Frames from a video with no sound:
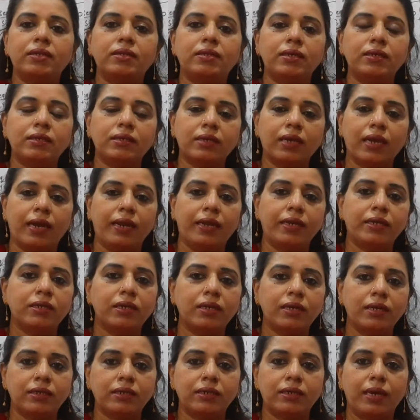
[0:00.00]
this
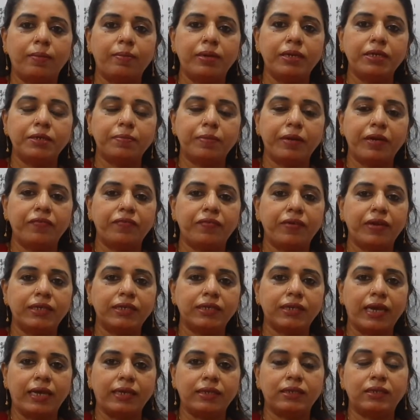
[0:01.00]
connection establishment
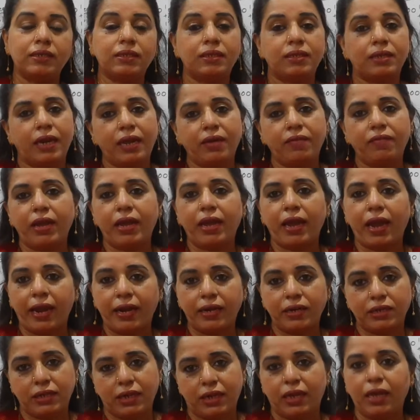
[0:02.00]
phase as three-way
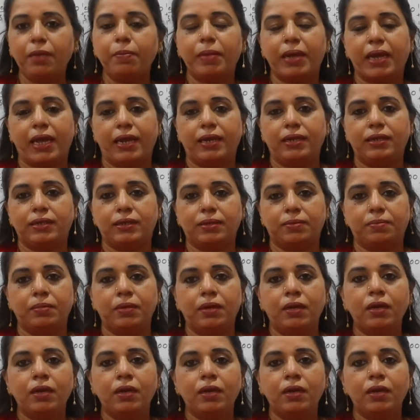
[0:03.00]
handshaking mechanism.